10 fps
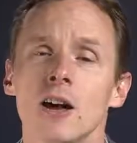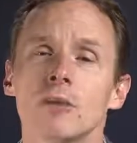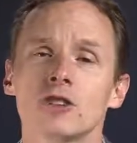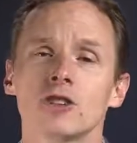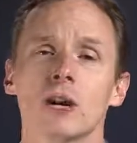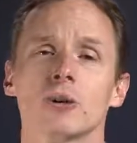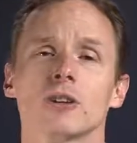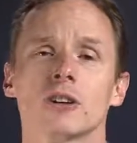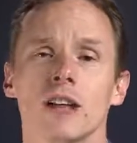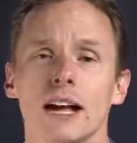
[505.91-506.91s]
but share with
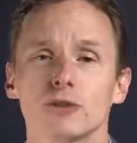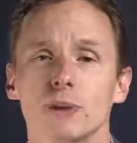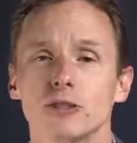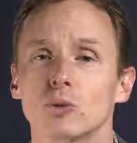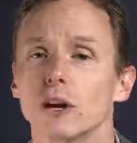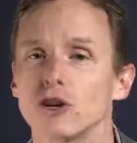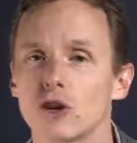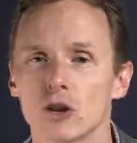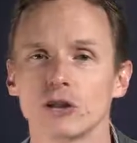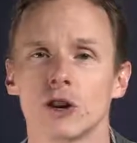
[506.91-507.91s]
your classmates what
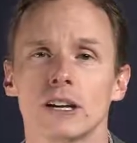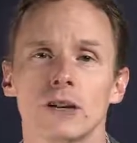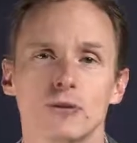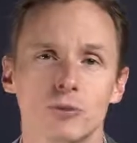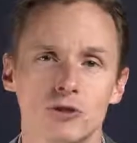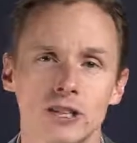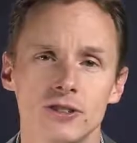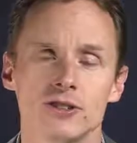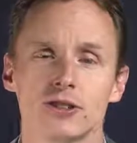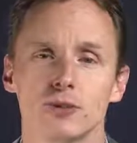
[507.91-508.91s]
you're learning from
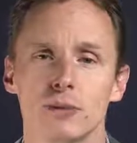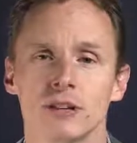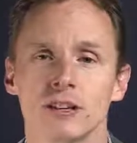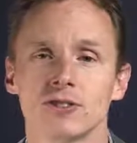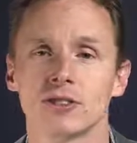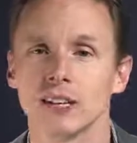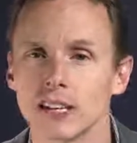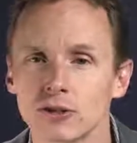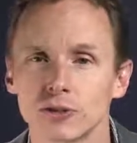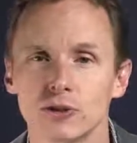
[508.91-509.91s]
Gene's experience in the
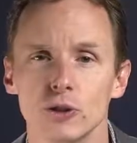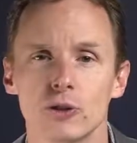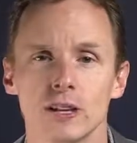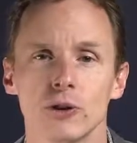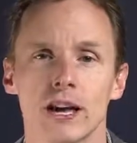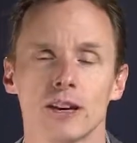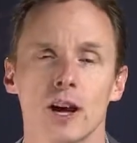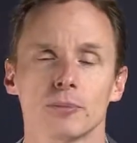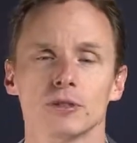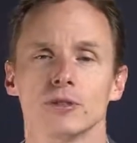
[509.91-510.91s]
interview that you had an
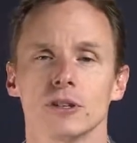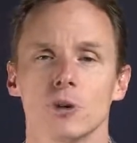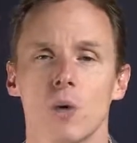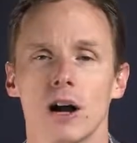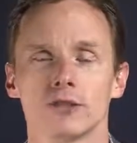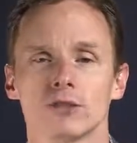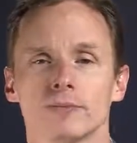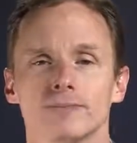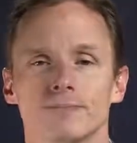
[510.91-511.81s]
opportunity to watch.